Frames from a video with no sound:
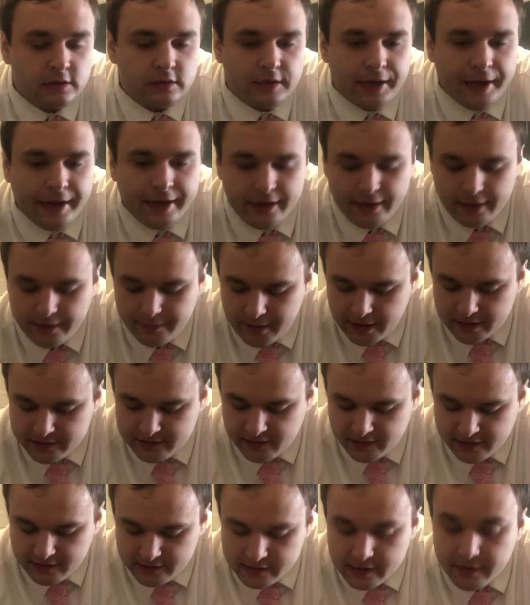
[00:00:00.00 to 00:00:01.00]
as
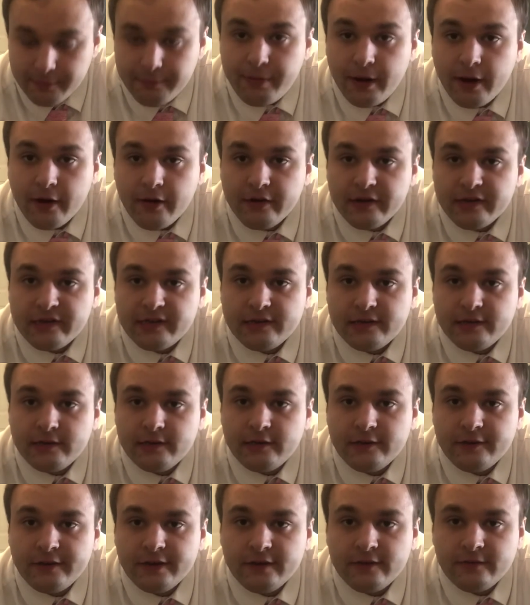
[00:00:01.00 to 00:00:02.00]
like a comparison
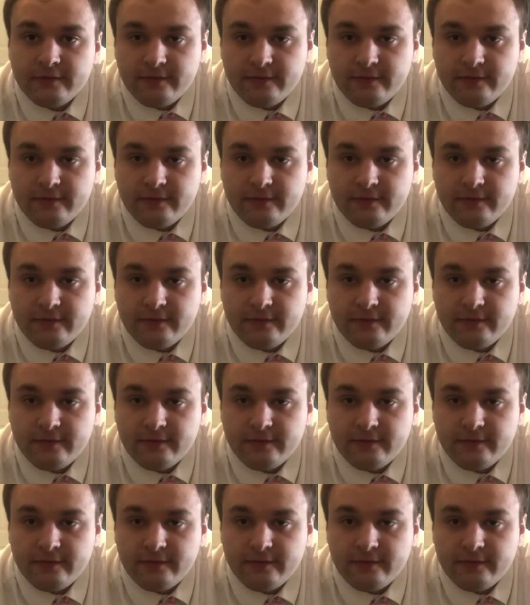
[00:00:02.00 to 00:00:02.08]
to this